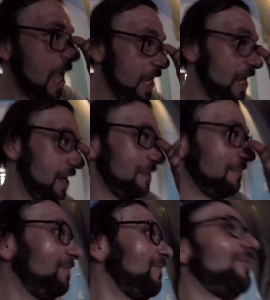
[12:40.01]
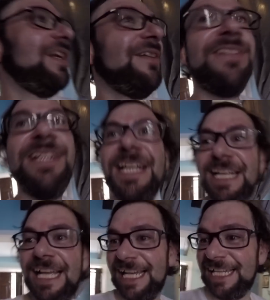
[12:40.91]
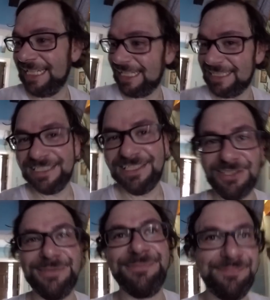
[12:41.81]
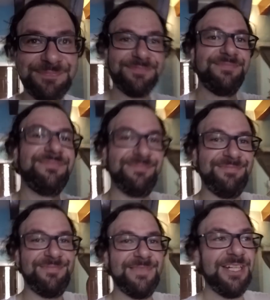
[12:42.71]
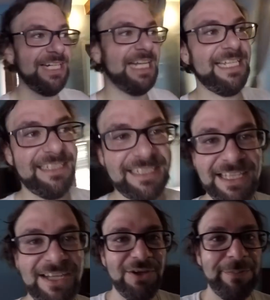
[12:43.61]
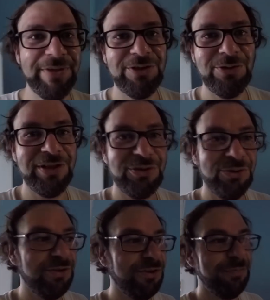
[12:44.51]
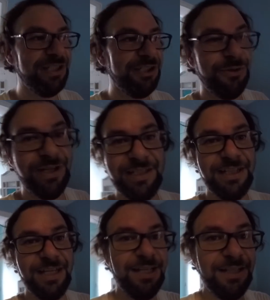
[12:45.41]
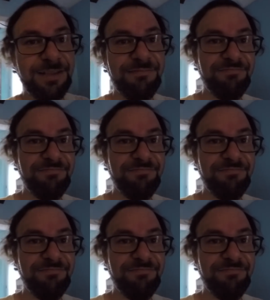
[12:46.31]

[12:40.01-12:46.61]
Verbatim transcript: Um, or whatever, and yeah, so all right guys, hope you enjoyed the tour, hope you enjoyed uh,